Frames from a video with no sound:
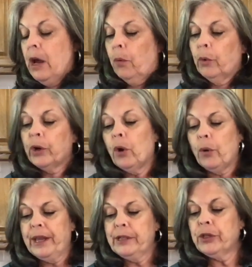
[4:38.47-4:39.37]
we're
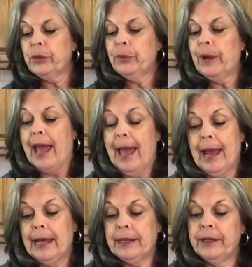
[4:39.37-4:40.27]
going to
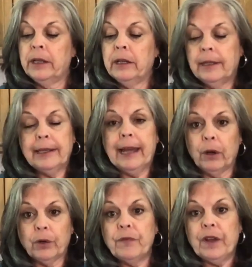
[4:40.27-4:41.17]
add
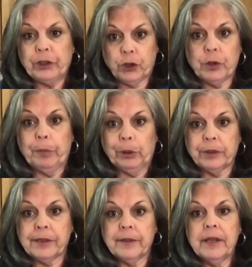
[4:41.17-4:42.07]
our
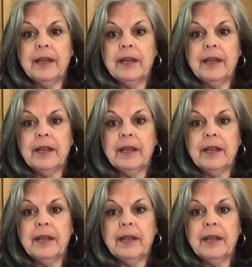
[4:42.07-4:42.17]
vegetables.